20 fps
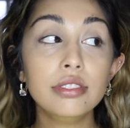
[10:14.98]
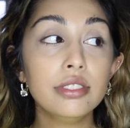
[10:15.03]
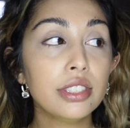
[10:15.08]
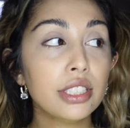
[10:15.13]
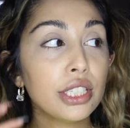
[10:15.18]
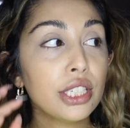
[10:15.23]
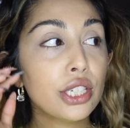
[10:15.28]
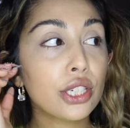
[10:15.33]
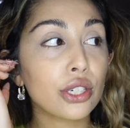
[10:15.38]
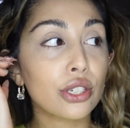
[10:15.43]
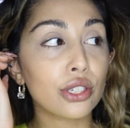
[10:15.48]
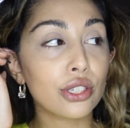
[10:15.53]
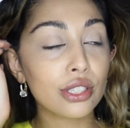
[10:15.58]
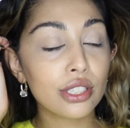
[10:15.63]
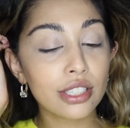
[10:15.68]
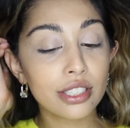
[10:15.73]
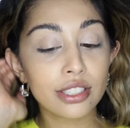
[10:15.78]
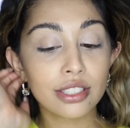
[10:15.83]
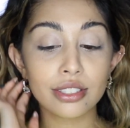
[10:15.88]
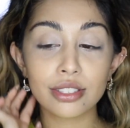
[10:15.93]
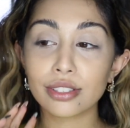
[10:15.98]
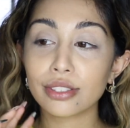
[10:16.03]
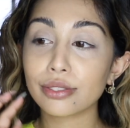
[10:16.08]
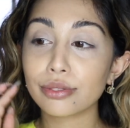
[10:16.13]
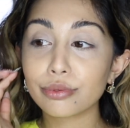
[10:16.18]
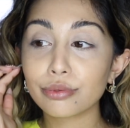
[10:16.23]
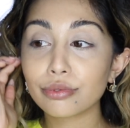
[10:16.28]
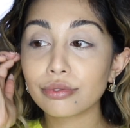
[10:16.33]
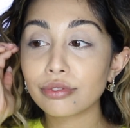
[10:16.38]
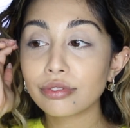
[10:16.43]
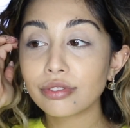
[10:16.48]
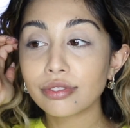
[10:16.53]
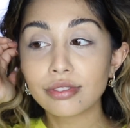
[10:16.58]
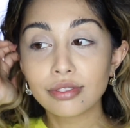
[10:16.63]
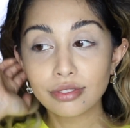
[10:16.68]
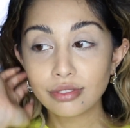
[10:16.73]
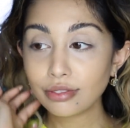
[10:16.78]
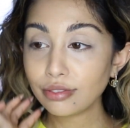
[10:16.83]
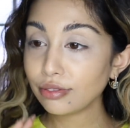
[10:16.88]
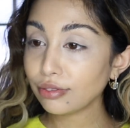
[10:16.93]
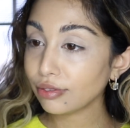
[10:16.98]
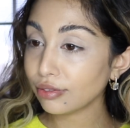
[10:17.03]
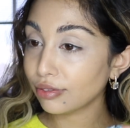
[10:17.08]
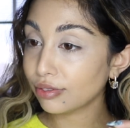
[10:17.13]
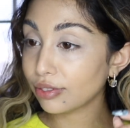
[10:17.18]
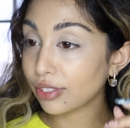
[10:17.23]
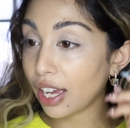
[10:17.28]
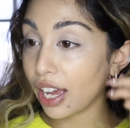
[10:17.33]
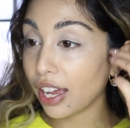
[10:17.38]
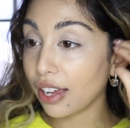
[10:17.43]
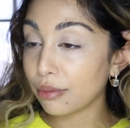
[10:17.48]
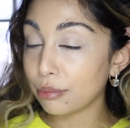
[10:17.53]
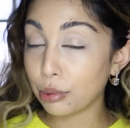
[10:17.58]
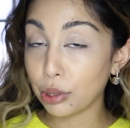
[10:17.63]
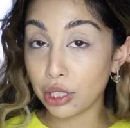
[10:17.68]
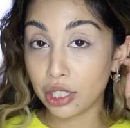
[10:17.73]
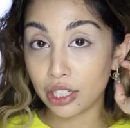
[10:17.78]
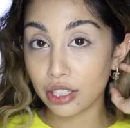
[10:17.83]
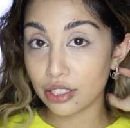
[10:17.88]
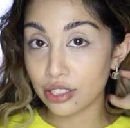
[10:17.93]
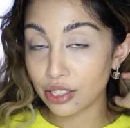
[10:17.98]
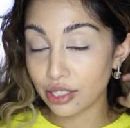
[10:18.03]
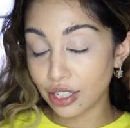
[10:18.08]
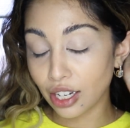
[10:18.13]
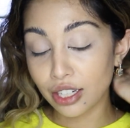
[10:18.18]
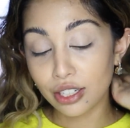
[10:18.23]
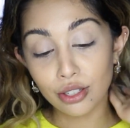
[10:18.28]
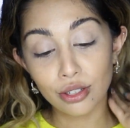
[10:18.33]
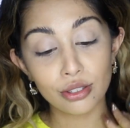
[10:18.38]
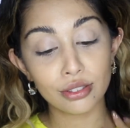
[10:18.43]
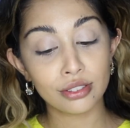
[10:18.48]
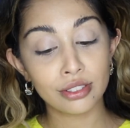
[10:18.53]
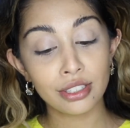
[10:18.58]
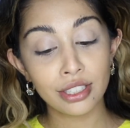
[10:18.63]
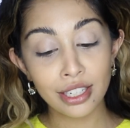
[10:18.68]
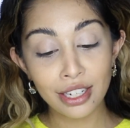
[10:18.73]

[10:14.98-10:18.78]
ears. I have big ears, I know.